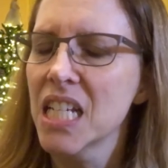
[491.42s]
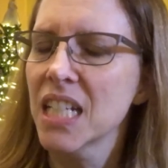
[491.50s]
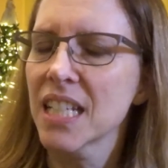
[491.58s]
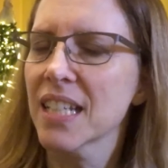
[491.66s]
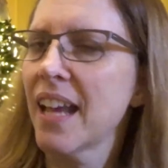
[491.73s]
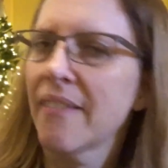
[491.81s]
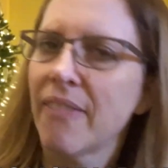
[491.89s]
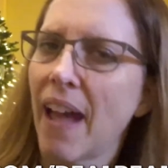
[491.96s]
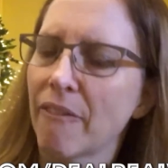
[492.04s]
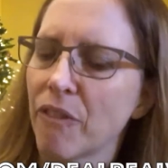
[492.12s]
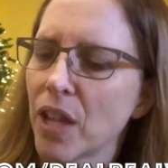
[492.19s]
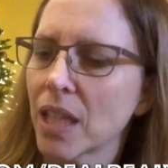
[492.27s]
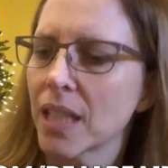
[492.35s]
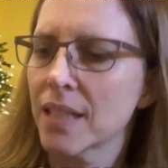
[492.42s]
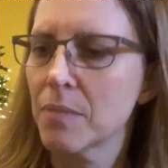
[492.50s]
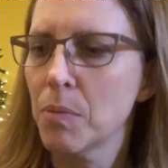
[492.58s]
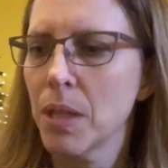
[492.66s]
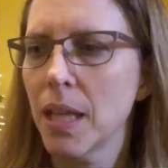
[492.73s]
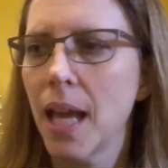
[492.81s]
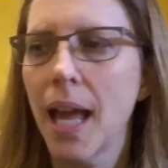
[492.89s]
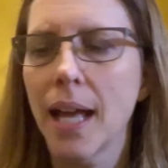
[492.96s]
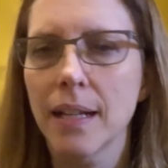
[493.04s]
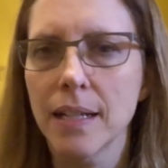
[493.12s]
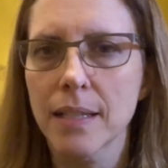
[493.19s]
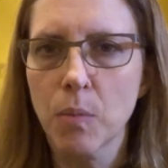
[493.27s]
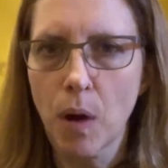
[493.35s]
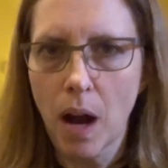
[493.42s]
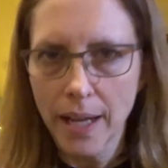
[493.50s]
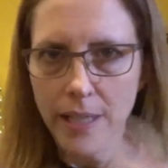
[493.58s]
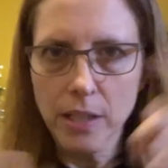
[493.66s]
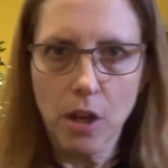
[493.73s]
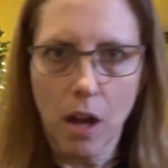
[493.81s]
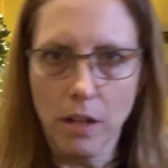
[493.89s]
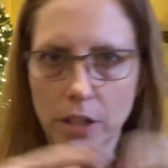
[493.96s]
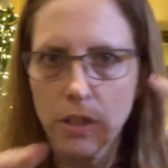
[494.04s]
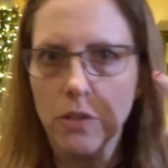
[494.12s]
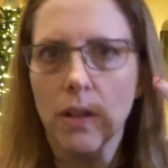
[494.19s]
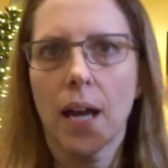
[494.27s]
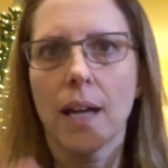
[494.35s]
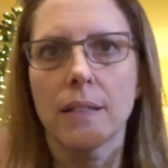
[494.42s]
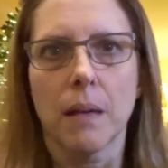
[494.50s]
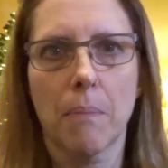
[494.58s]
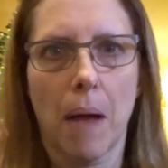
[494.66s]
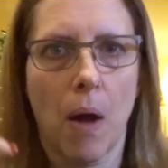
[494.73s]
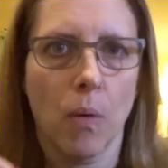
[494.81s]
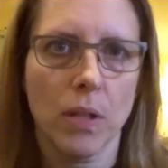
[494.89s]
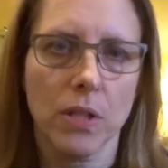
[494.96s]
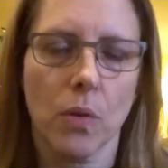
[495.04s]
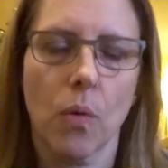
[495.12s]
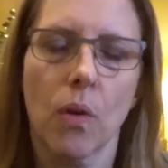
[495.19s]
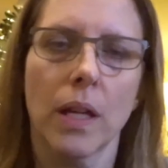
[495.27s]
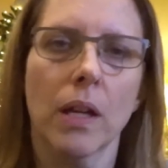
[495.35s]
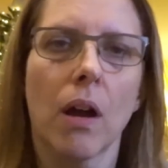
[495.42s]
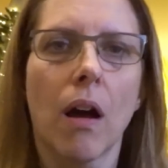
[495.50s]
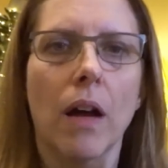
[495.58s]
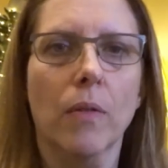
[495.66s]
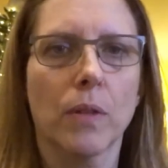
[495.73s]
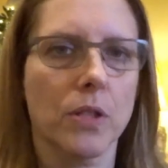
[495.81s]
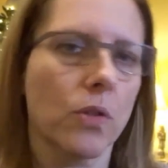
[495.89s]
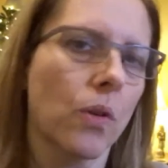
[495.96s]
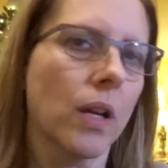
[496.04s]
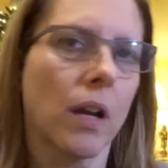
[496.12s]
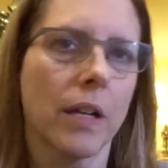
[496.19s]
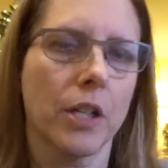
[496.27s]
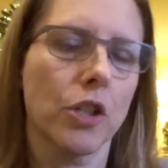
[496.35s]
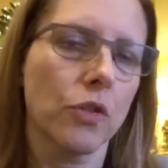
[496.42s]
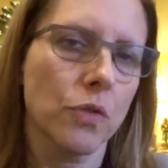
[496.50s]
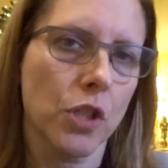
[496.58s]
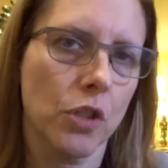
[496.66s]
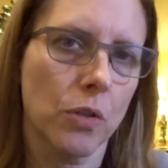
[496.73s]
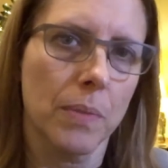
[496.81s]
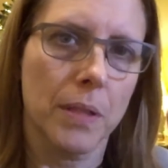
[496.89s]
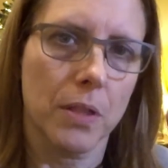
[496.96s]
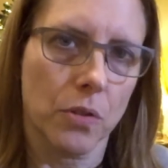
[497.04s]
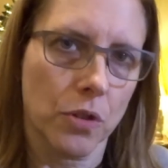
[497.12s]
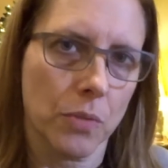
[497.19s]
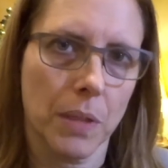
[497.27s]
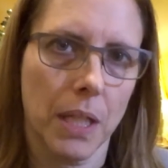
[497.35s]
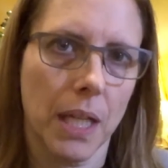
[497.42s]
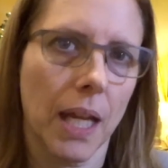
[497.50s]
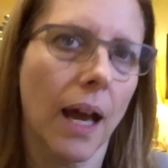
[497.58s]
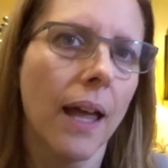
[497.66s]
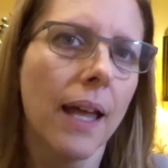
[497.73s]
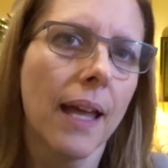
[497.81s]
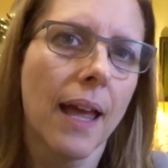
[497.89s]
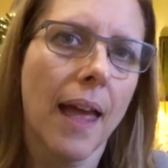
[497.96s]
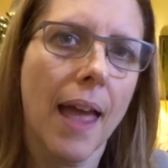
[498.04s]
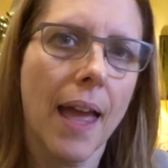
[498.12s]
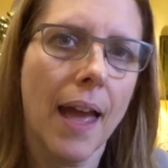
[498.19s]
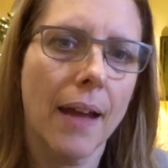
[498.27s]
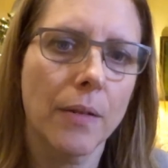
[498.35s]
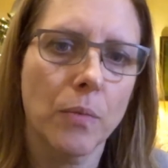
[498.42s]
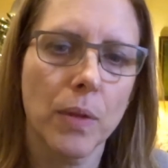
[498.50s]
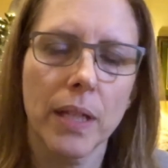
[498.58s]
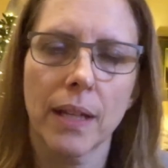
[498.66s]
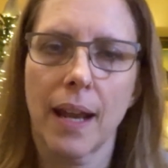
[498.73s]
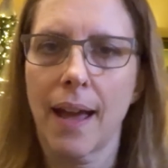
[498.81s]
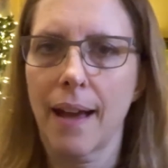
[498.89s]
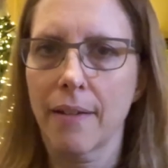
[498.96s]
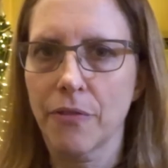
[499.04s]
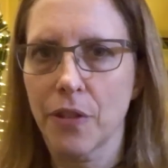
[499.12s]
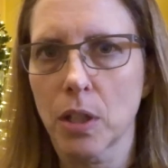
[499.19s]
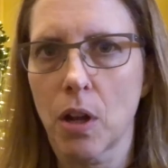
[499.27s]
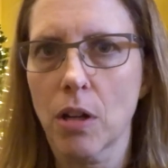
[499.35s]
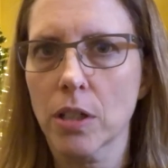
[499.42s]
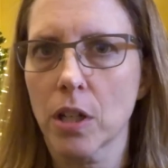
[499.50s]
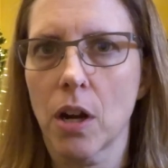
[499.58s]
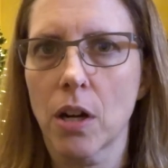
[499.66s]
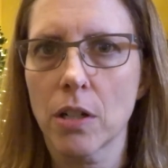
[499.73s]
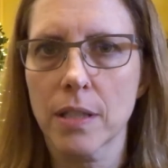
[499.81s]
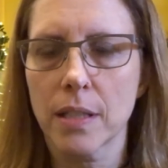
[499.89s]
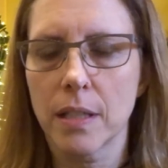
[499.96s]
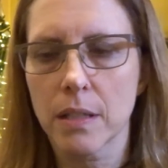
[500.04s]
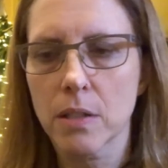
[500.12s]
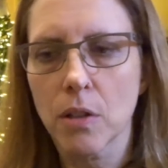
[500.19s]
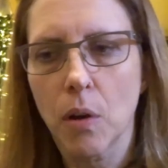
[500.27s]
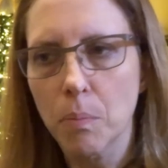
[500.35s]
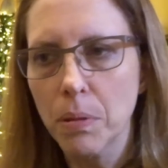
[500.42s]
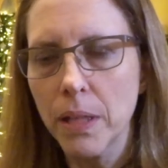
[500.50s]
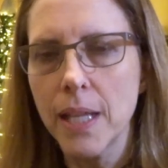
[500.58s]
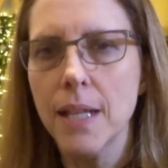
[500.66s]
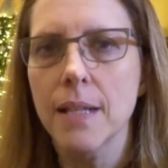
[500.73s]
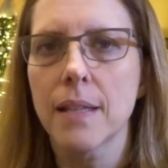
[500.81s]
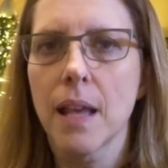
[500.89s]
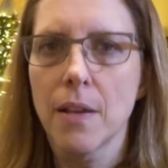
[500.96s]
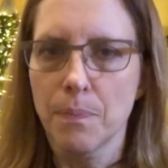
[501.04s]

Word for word: doesn't have that feeling to me. And it's where I can talk to you guys about what's going on, what's going on in YouTube and social media, and we can have heart to hearts. And so please